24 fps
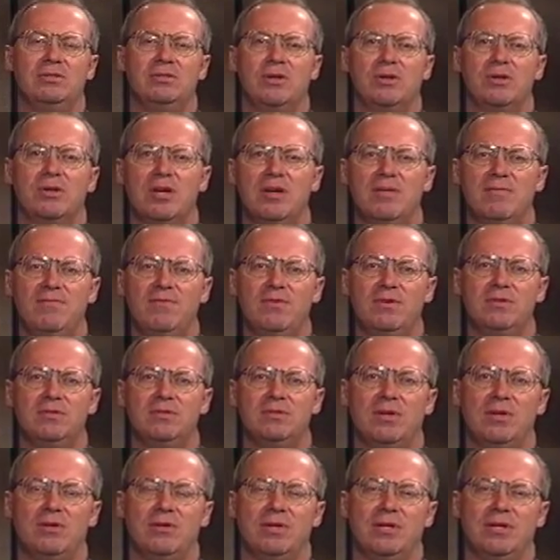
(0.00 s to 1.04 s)
or comfort
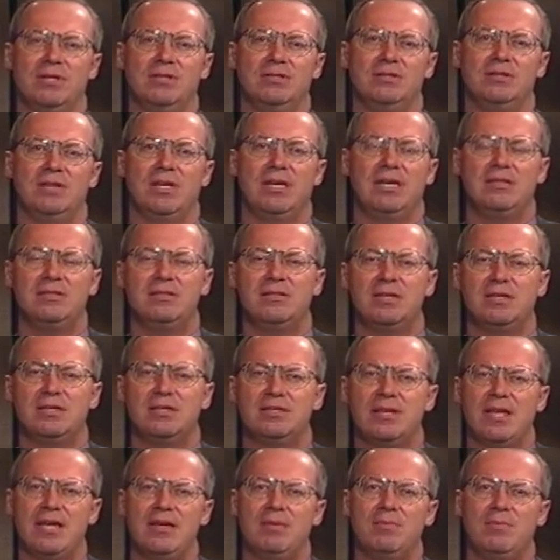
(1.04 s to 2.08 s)
zone is. As an
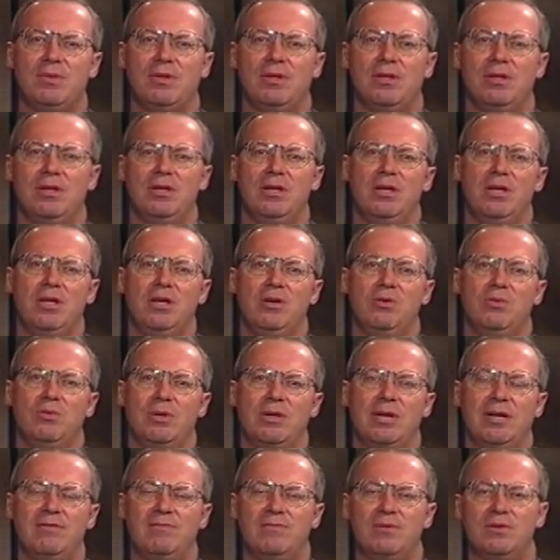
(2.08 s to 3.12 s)
example, when
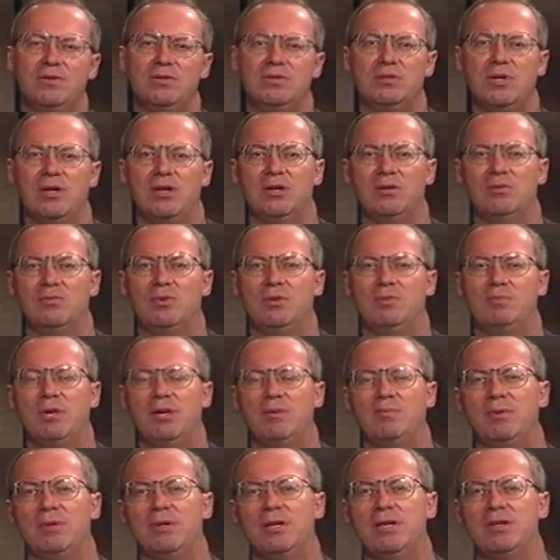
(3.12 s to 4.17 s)
I first started with
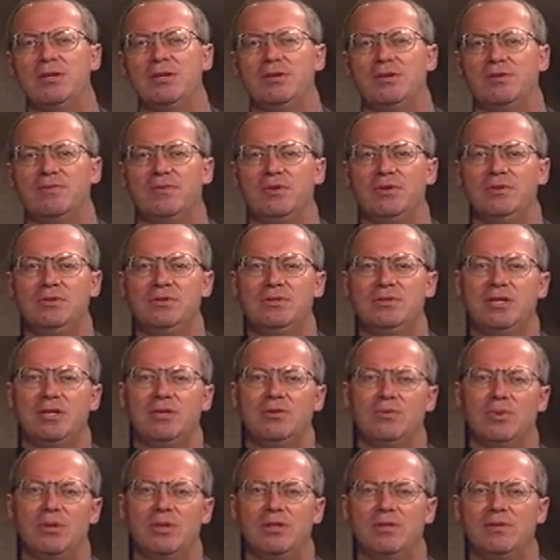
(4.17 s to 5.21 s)
Pepperdine University,
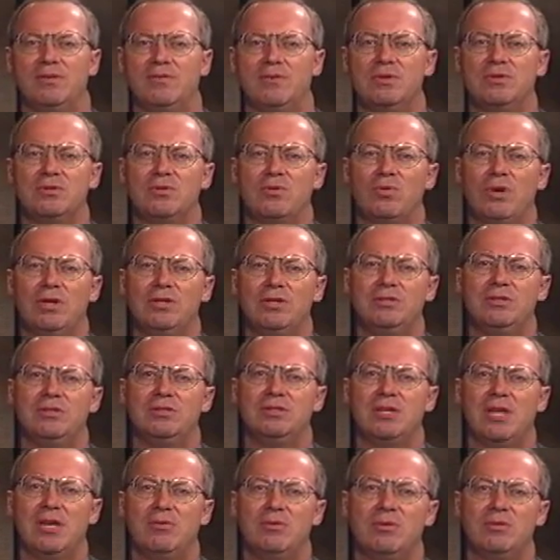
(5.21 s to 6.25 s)
one of the first
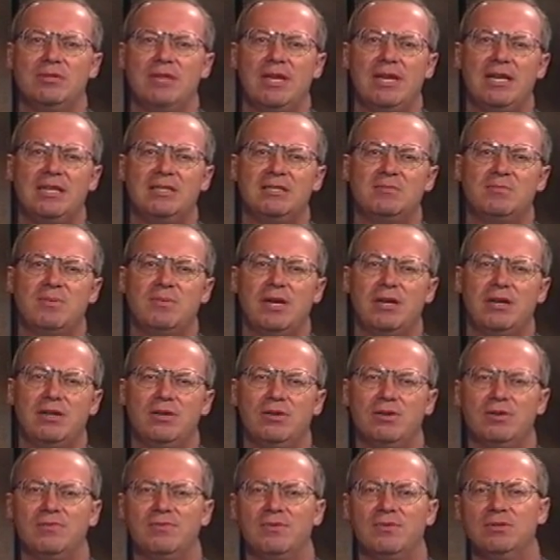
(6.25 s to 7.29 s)
questions I was asked by our
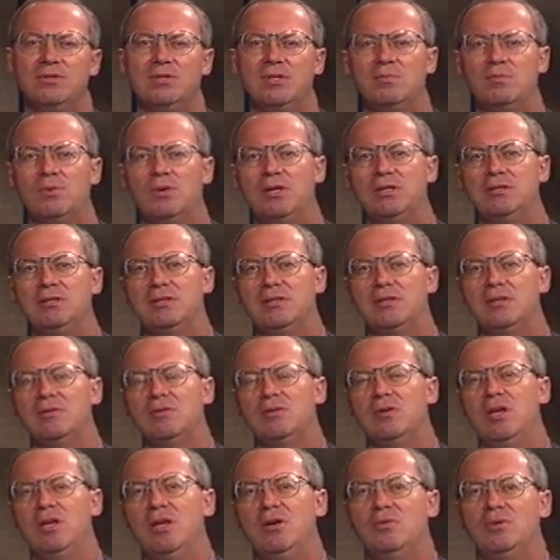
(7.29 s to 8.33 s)
university president
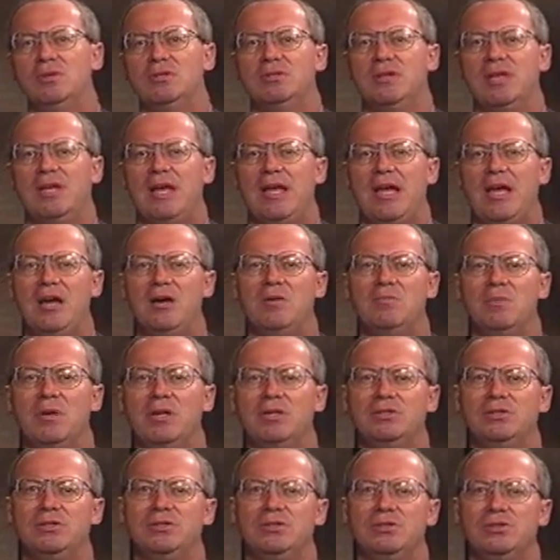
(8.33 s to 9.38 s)
was, how
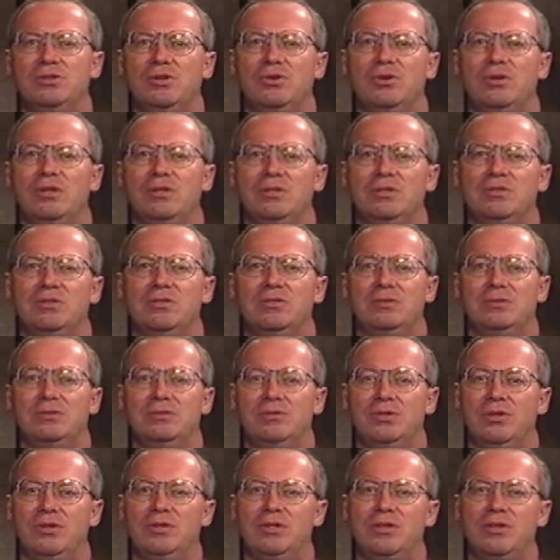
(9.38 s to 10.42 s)
much insurance
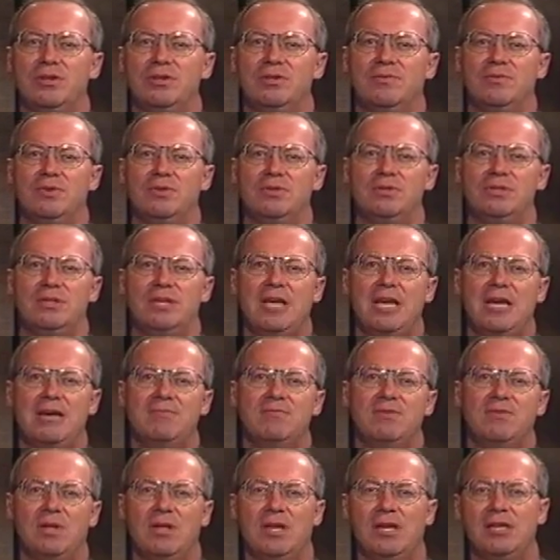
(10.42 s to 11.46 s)
should the university have
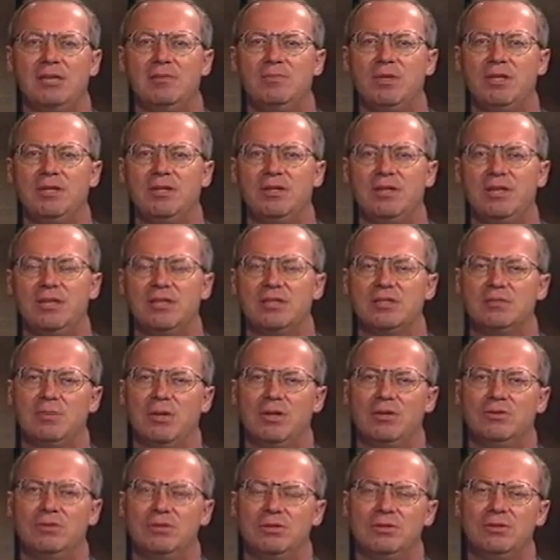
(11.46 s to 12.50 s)
for liability
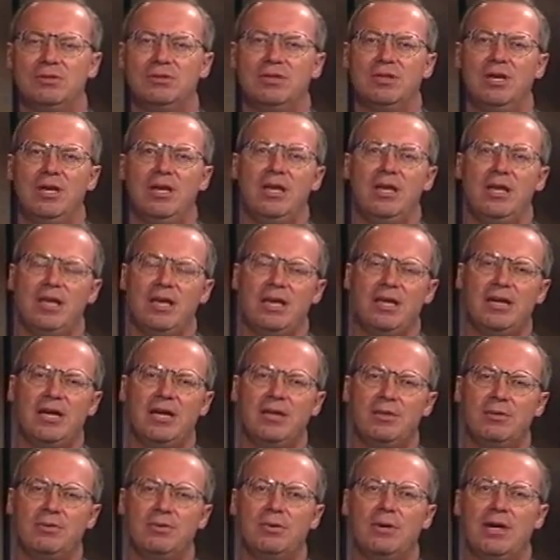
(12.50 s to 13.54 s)
exposures? And I
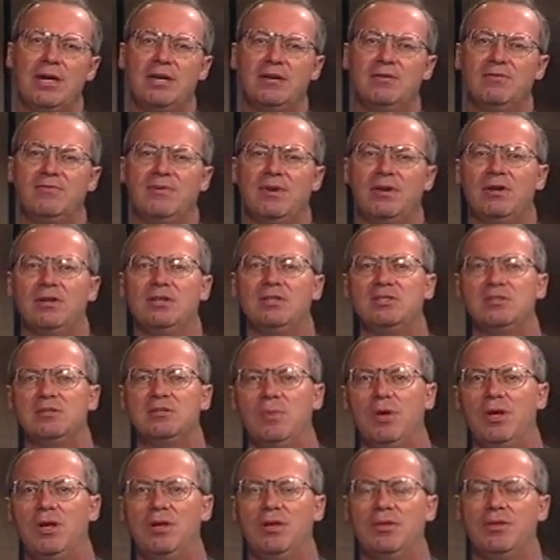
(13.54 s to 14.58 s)
threw out a very
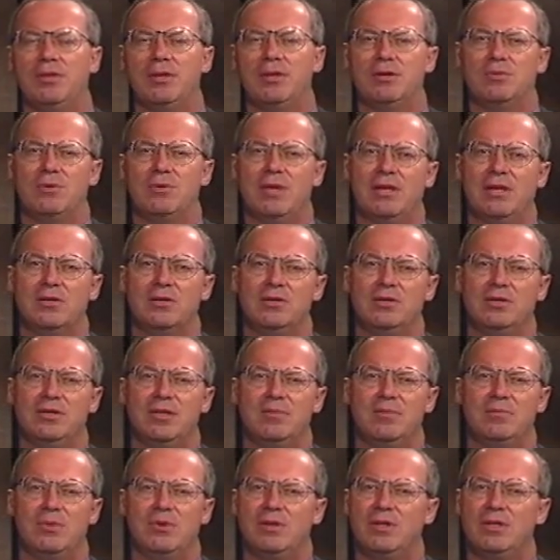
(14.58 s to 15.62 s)
small theoretical
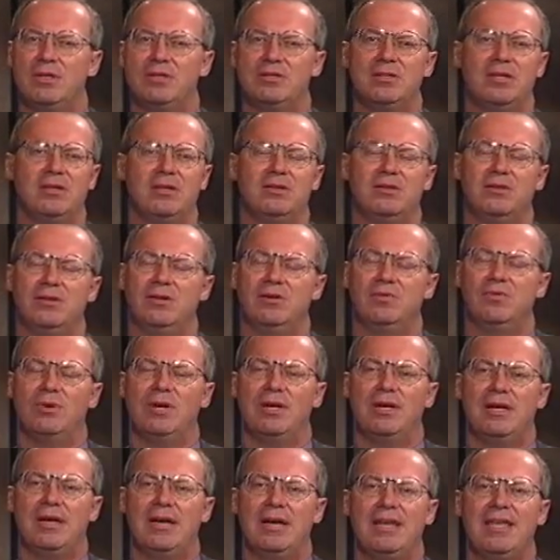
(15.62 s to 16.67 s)
number. He said, no
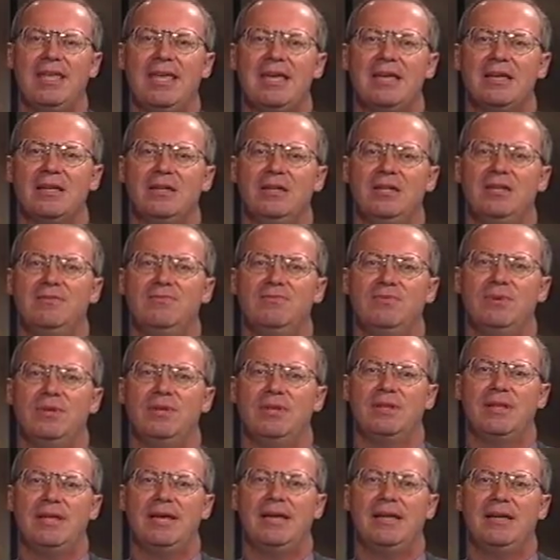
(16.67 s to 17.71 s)
way, I can't live with
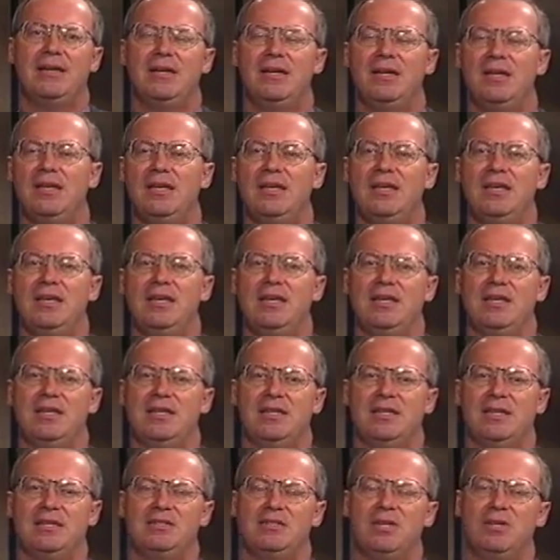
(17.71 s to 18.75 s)
that. And
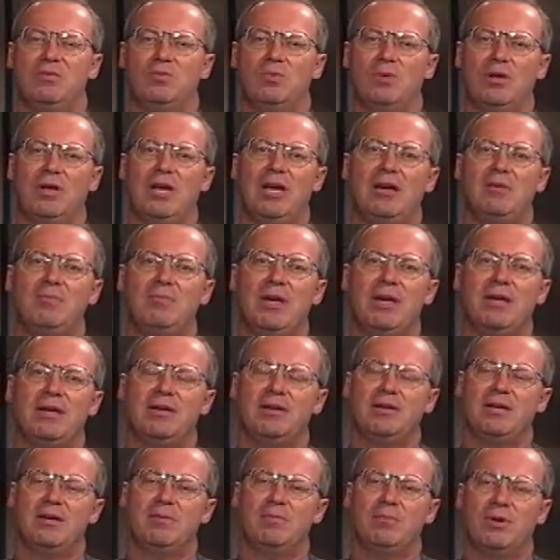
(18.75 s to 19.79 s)
I said, well, how about a
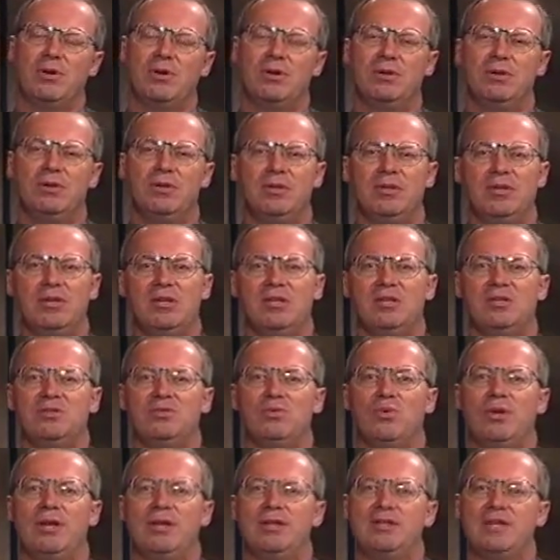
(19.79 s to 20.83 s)
number
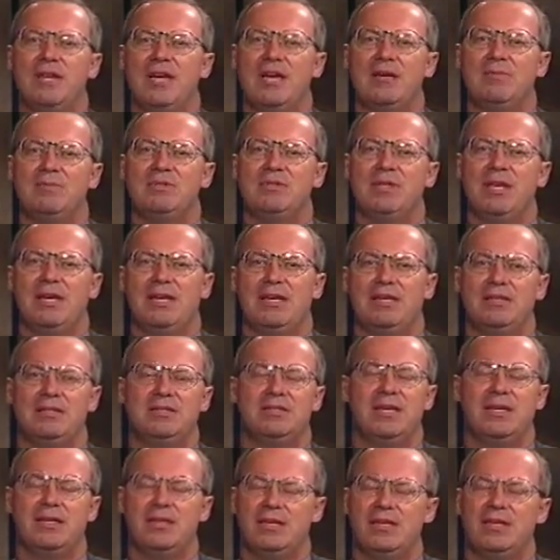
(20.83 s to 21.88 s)
20 times that? He
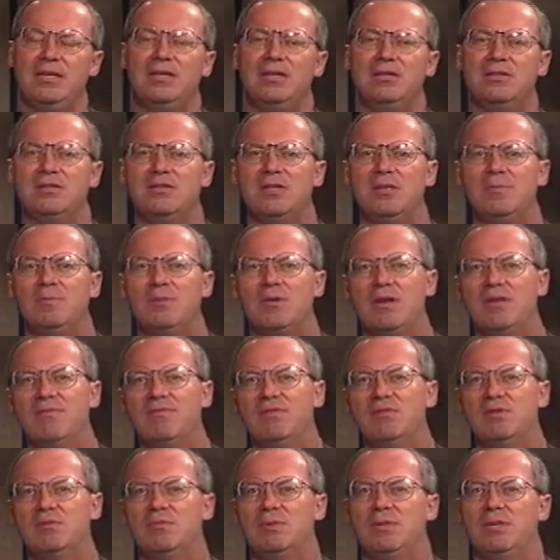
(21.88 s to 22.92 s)
said he could sleep
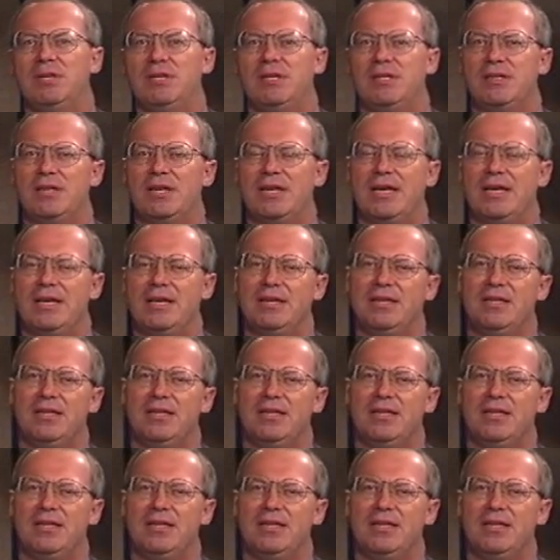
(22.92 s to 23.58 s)
comfortably at night.